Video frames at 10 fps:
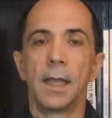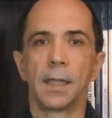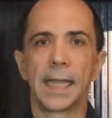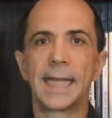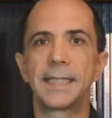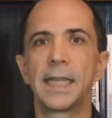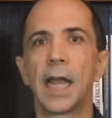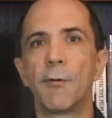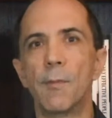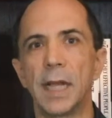The last thing
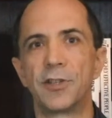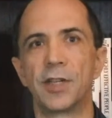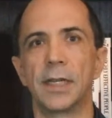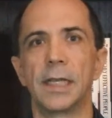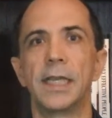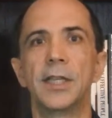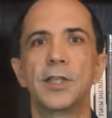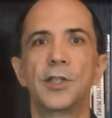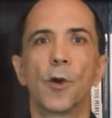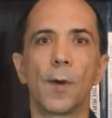I will mention
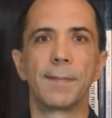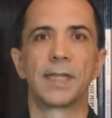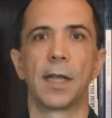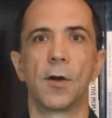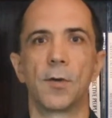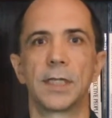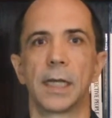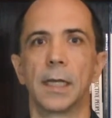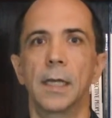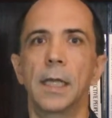is your website hosting.